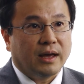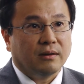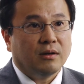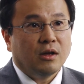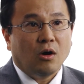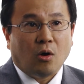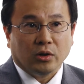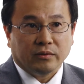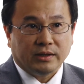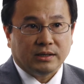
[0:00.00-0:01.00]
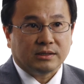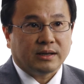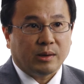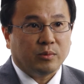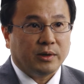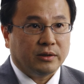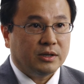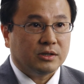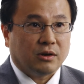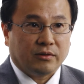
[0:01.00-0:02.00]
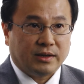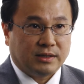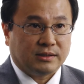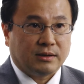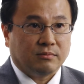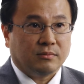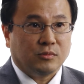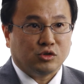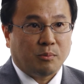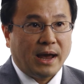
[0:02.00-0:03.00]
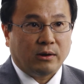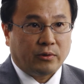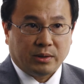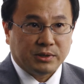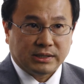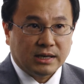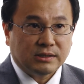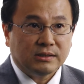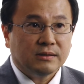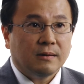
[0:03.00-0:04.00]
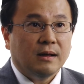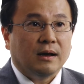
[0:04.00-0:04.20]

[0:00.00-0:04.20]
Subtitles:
And all of these capabilities are things that Japan already possesses.